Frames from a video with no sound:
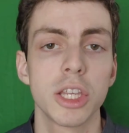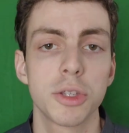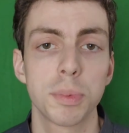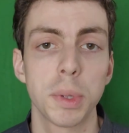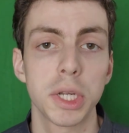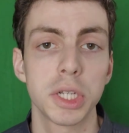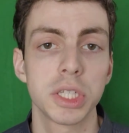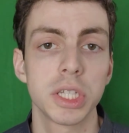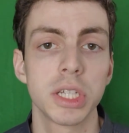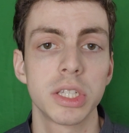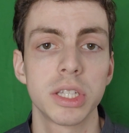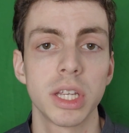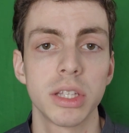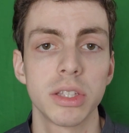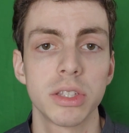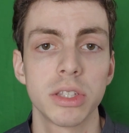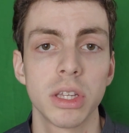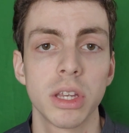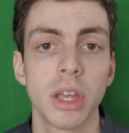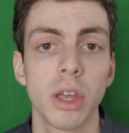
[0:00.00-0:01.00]
Especially
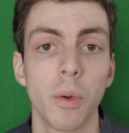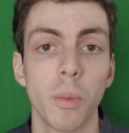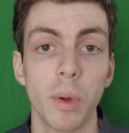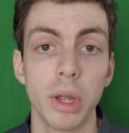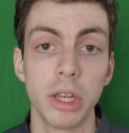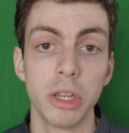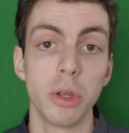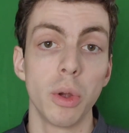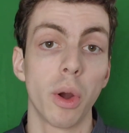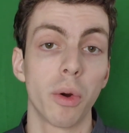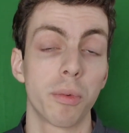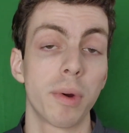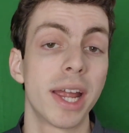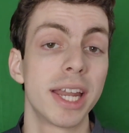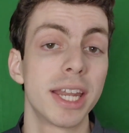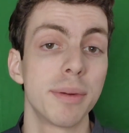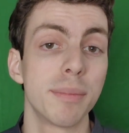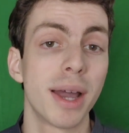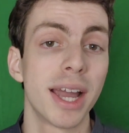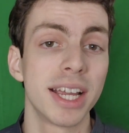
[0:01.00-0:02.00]
since when you are
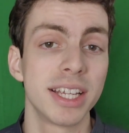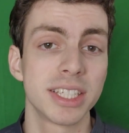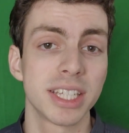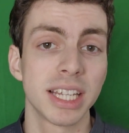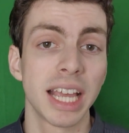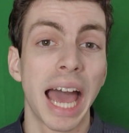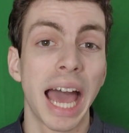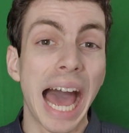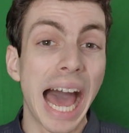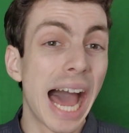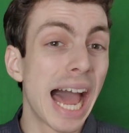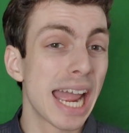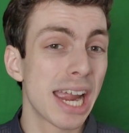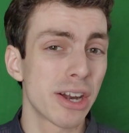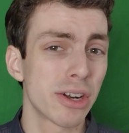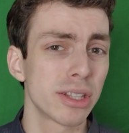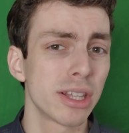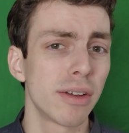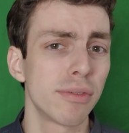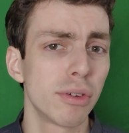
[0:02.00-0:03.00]
randomizing
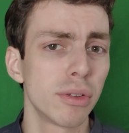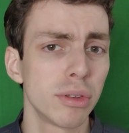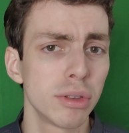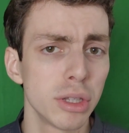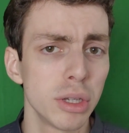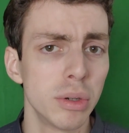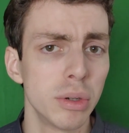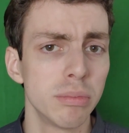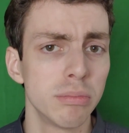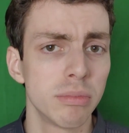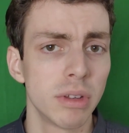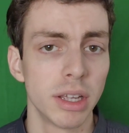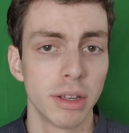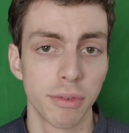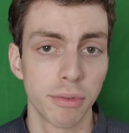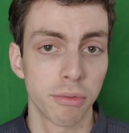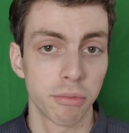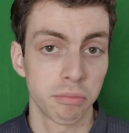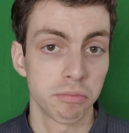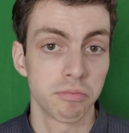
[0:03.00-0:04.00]
higher level loot,
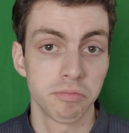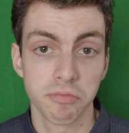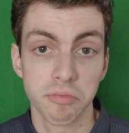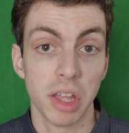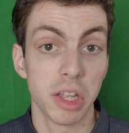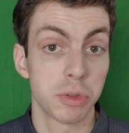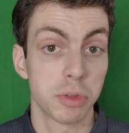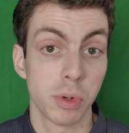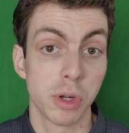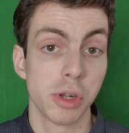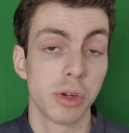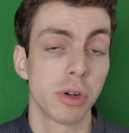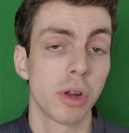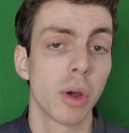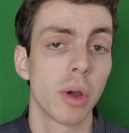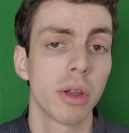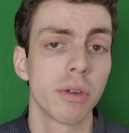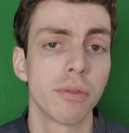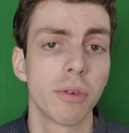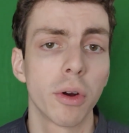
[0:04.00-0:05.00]
if that's what you're
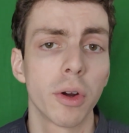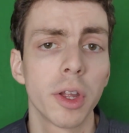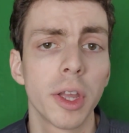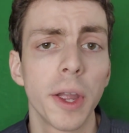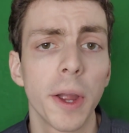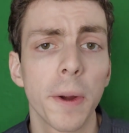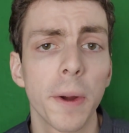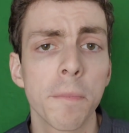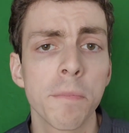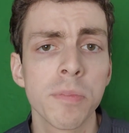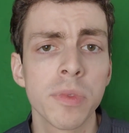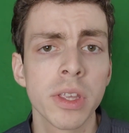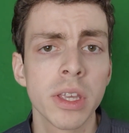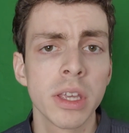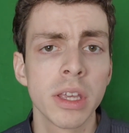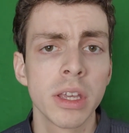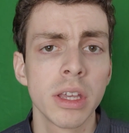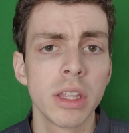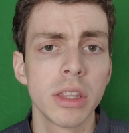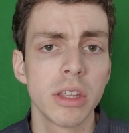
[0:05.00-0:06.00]
going for here,
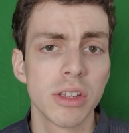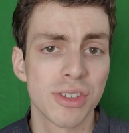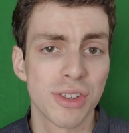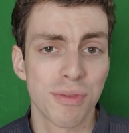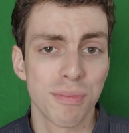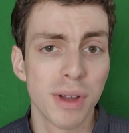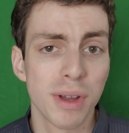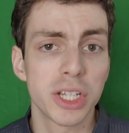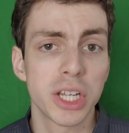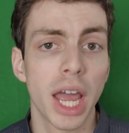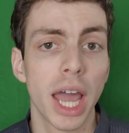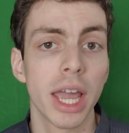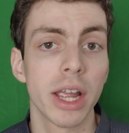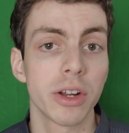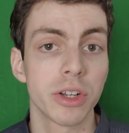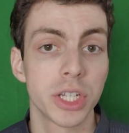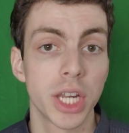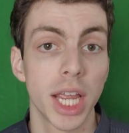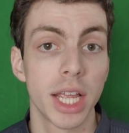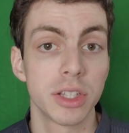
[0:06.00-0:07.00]
there's a much
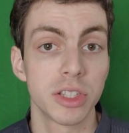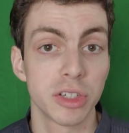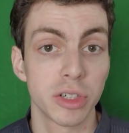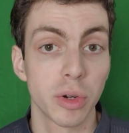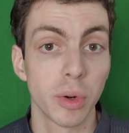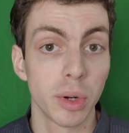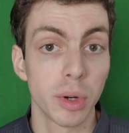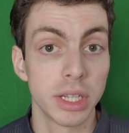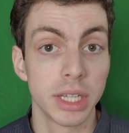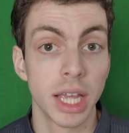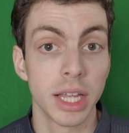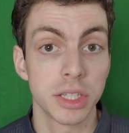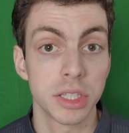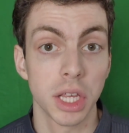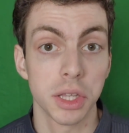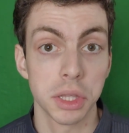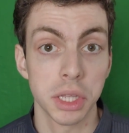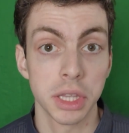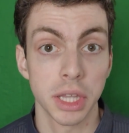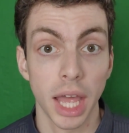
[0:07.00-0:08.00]
higher chance they're going to get
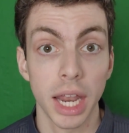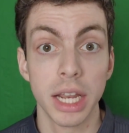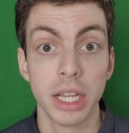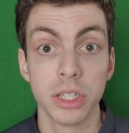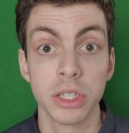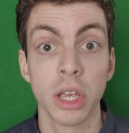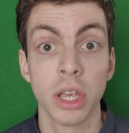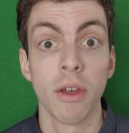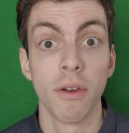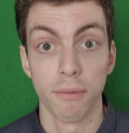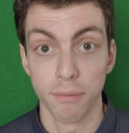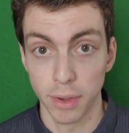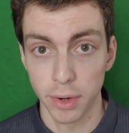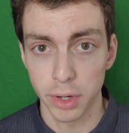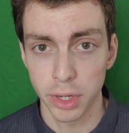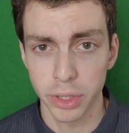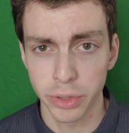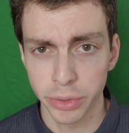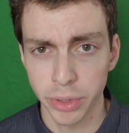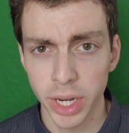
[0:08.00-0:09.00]
something that is
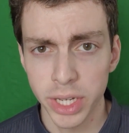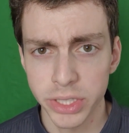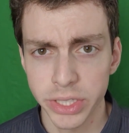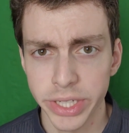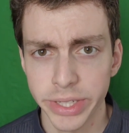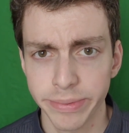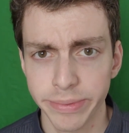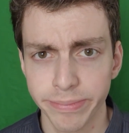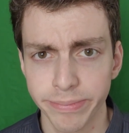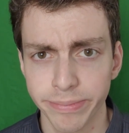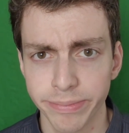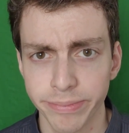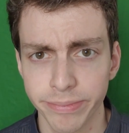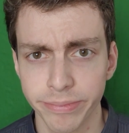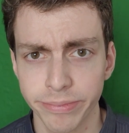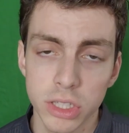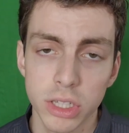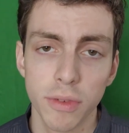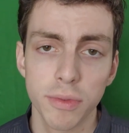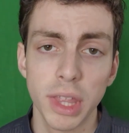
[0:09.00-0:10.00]
very crazy.
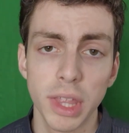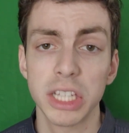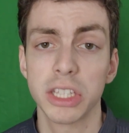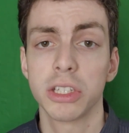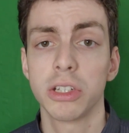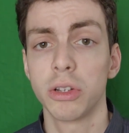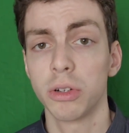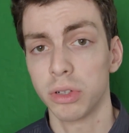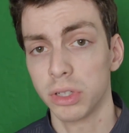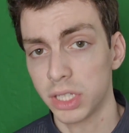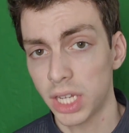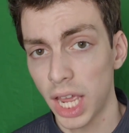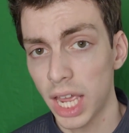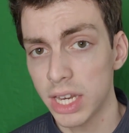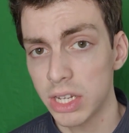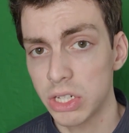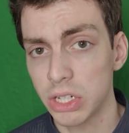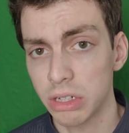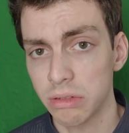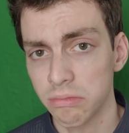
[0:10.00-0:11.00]
So if that's your
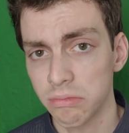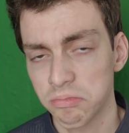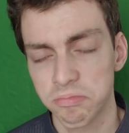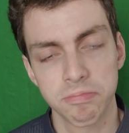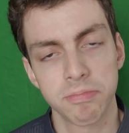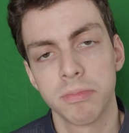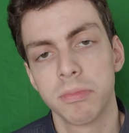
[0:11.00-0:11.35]
intention,